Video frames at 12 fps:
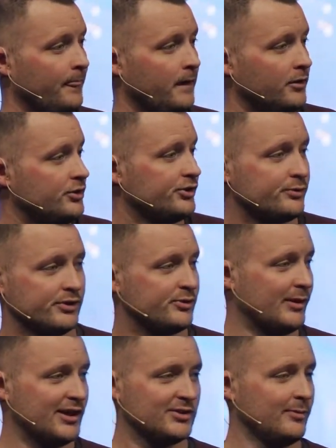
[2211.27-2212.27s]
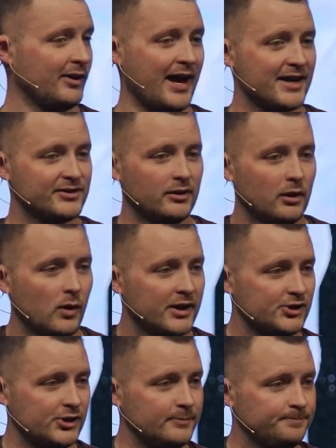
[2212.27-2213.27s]
You're just responsible to ask the
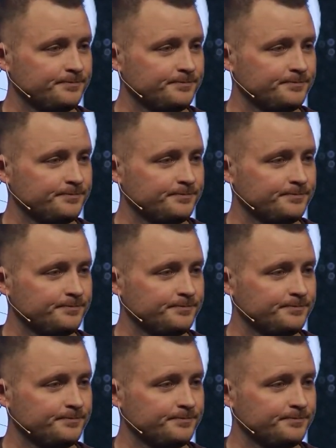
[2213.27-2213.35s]
question.